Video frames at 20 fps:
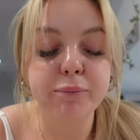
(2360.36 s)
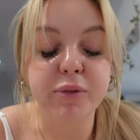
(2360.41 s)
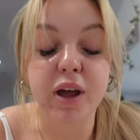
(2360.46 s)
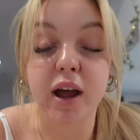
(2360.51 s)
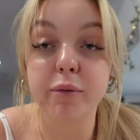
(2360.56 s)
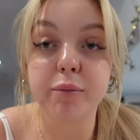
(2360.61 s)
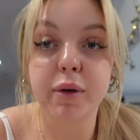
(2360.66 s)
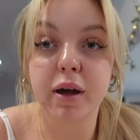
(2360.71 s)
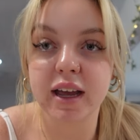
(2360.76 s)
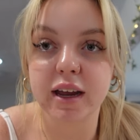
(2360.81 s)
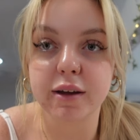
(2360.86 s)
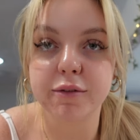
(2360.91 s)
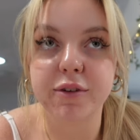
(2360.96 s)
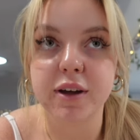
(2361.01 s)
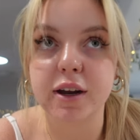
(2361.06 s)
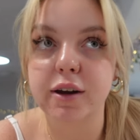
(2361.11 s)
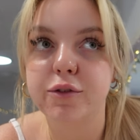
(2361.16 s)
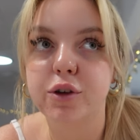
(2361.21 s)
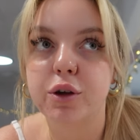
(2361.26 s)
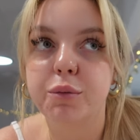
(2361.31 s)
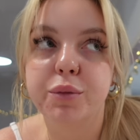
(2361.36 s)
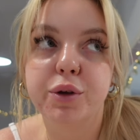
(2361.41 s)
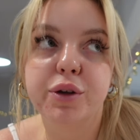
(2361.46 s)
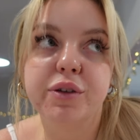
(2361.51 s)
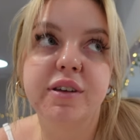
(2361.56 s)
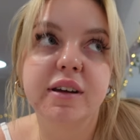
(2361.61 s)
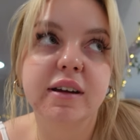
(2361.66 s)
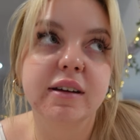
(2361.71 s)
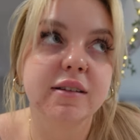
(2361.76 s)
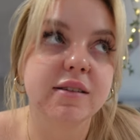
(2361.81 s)
I'm like a fan of her
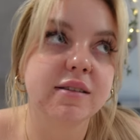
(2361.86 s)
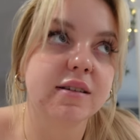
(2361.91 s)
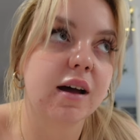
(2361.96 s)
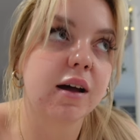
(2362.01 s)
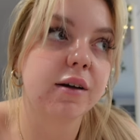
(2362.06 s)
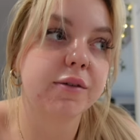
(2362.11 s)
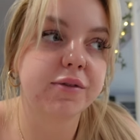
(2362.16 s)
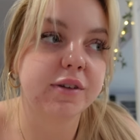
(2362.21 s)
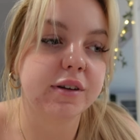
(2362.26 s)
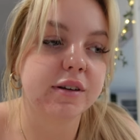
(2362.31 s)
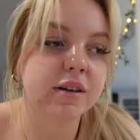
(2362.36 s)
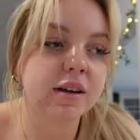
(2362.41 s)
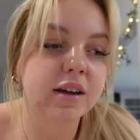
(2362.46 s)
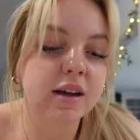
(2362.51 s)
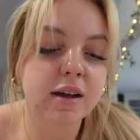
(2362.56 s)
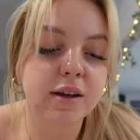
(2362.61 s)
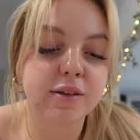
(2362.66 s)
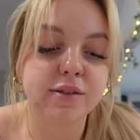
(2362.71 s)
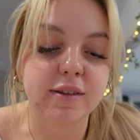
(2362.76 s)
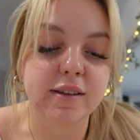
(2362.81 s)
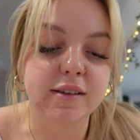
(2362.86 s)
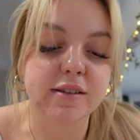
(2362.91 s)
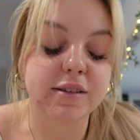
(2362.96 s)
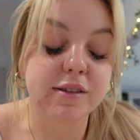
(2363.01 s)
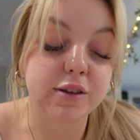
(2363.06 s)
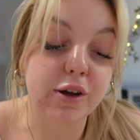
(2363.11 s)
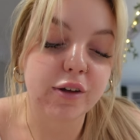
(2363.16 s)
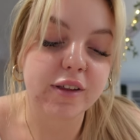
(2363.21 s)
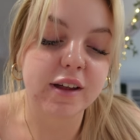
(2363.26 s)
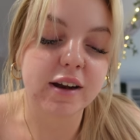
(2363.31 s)
music and stuff, and so there's
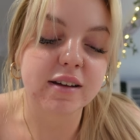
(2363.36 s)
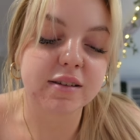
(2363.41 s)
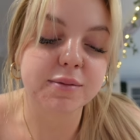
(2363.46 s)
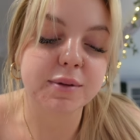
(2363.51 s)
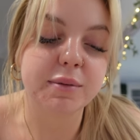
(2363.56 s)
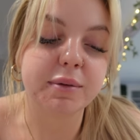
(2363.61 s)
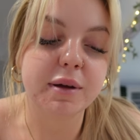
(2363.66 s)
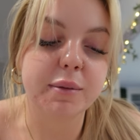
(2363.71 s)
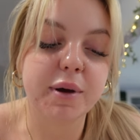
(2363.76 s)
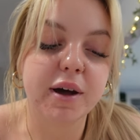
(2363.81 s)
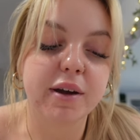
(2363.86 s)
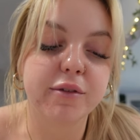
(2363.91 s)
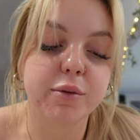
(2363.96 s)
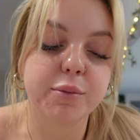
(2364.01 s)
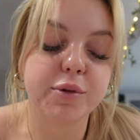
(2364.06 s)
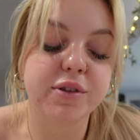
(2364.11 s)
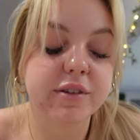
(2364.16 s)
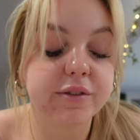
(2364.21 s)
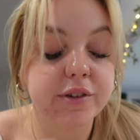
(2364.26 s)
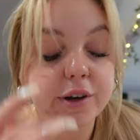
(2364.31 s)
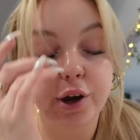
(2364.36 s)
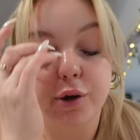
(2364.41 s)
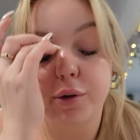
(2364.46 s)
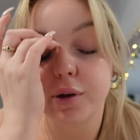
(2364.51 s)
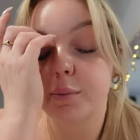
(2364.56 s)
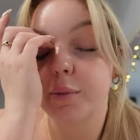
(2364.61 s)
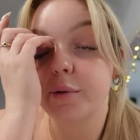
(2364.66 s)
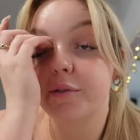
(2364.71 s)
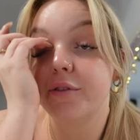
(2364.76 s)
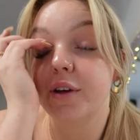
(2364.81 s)
this girl that asked me to be a part of a music video,
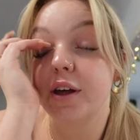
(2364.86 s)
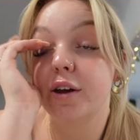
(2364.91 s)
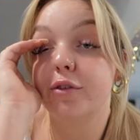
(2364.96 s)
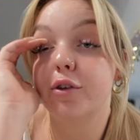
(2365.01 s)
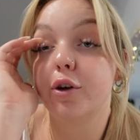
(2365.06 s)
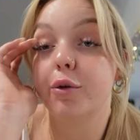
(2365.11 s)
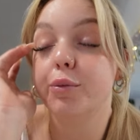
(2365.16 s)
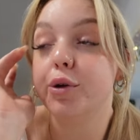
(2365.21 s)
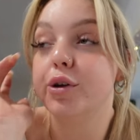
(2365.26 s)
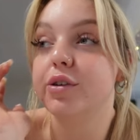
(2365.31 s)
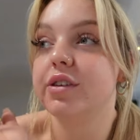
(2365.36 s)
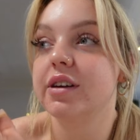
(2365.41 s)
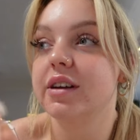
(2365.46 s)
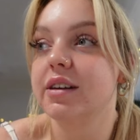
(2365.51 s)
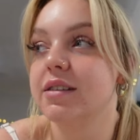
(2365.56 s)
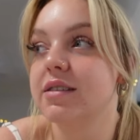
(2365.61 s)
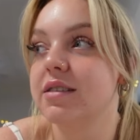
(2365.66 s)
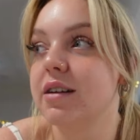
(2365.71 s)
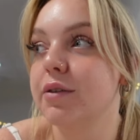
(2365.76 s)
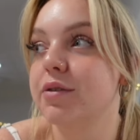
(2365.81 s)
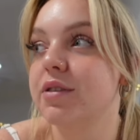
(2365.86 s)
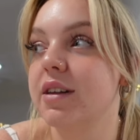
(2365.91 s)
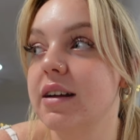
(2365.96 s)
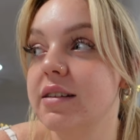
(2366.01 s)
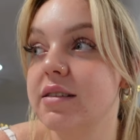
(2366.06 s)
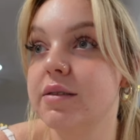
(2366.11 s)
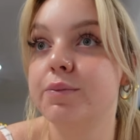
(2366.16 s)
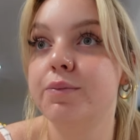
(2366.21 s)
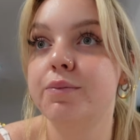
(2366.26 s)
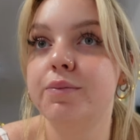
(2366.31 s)
and I'm a fan of her music and stuff, so
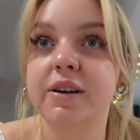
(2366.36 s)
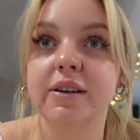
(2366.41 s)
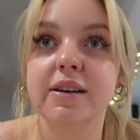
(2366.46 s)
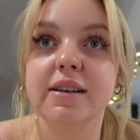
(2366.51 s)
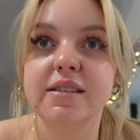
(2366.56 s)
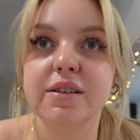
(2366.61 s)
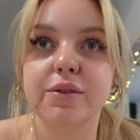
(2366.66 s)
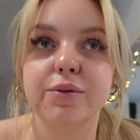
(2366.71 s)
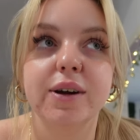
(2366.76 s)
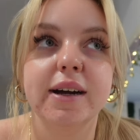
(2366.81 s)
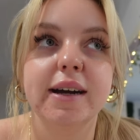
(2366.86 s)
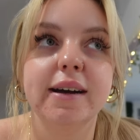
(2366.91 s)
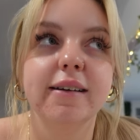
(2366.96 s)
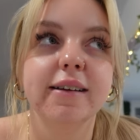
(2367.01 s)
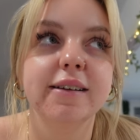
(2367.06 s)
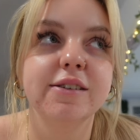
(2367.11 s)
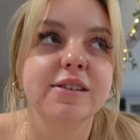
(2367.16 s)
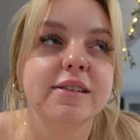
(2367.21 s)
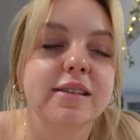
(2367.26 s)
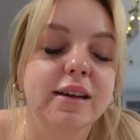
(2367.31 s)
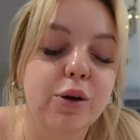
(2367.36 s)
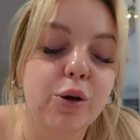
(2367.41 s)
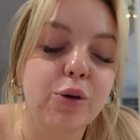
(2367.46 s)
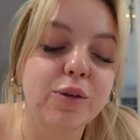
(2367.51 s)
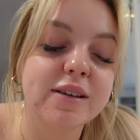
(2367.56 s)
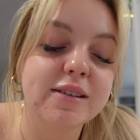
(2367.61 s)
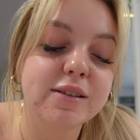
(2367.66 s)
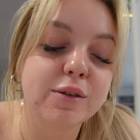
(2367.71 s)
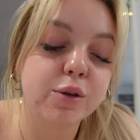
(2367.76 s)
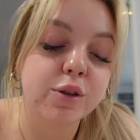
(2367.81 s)
that's pretty surreal, and just like all
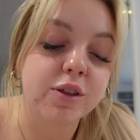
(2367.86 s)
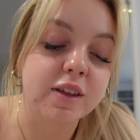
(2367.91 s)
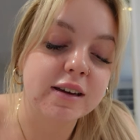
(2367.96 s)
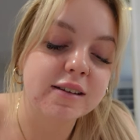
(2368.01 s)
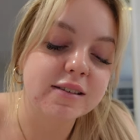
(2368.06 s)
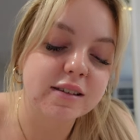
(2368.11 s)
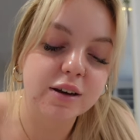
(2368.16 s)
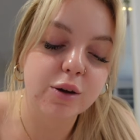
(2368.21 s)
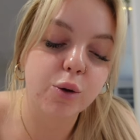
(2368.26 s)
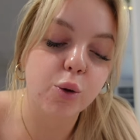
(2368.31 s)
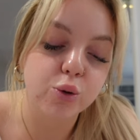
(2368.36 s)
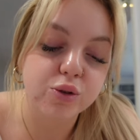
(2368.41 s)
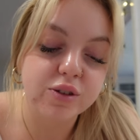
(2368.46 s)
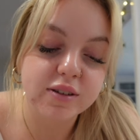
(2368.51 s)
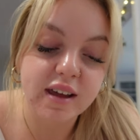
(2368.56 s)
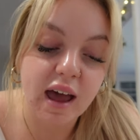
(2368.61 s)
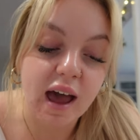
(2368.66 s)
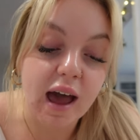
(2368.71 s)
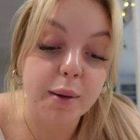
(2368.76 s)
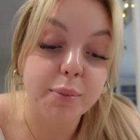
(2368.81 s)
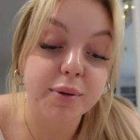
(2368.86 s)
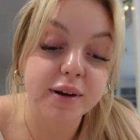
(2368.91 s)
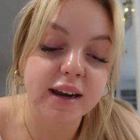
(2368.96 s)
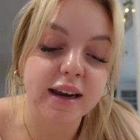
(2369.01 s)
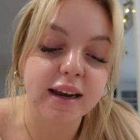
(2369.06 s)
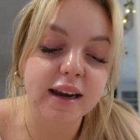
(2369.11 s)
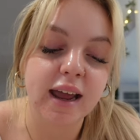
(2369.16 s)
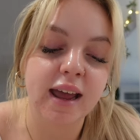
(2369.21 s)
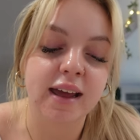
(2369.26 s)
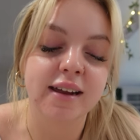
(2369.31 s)
these little things that are all just
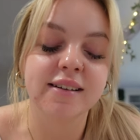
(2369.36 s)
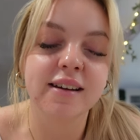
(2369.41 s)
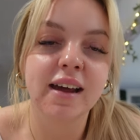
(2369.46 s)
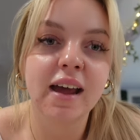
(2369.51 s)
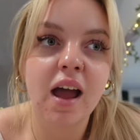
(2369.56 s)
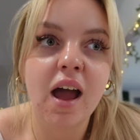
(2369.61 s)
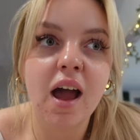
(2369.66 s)
happening, and